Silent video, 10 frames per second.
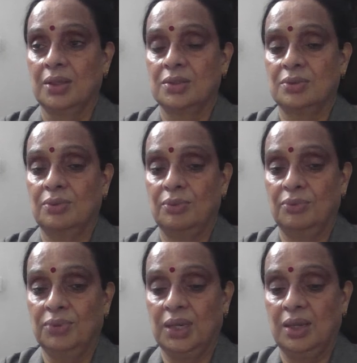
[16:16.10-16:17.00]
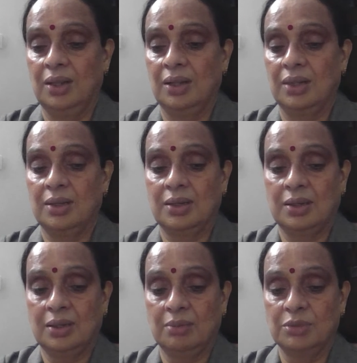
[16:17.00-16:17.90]
So we'll
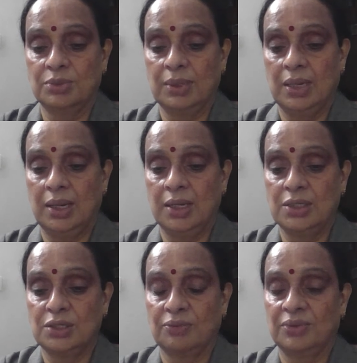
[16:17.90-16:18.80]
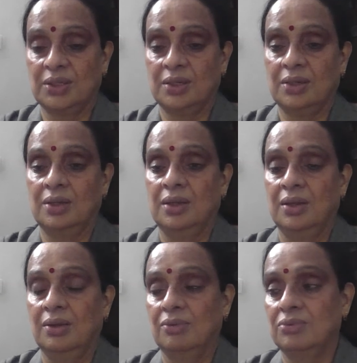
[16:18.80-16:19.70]
come to an end of the
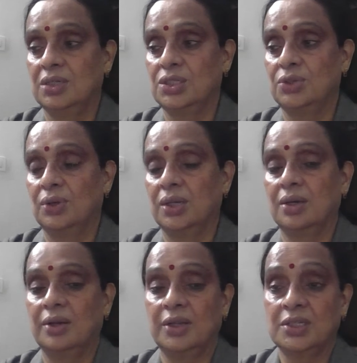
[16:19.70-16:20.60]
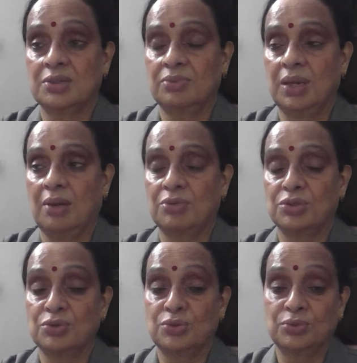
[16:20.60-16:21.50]
video here. Next we have
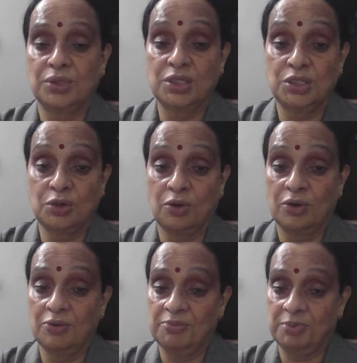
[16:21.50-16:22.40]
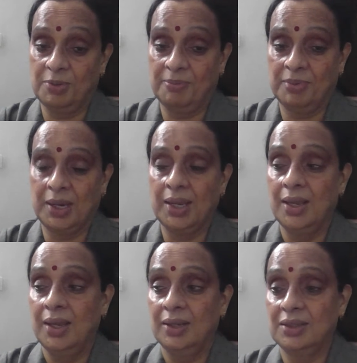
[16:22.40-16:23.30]
to do the dog of Pompeii.
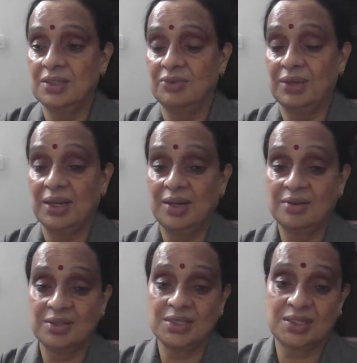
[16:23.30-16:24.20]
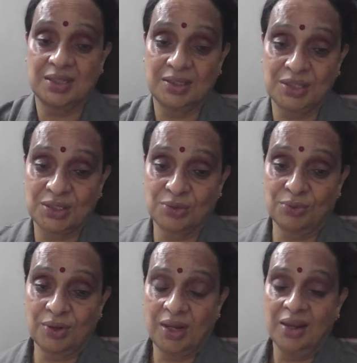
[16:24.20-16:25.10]
That's a very interesting
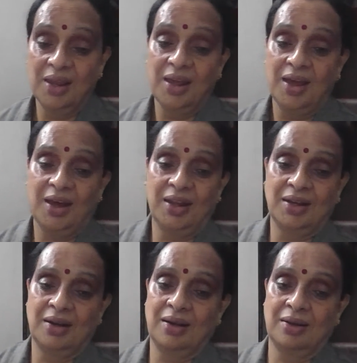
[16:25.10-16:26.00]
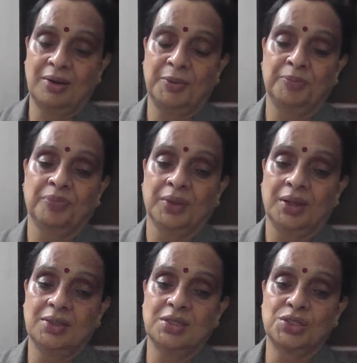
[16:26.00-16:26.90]
story, and
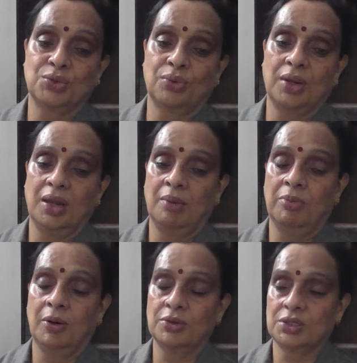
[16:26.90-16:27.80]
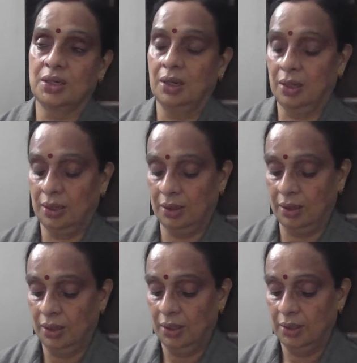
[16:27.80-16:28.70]
it's a story about
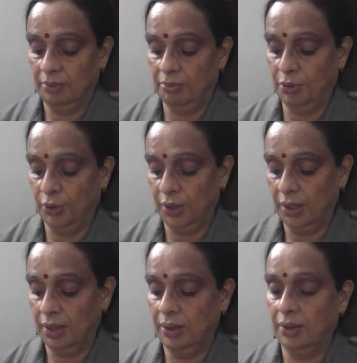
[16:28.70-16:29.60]
a boy,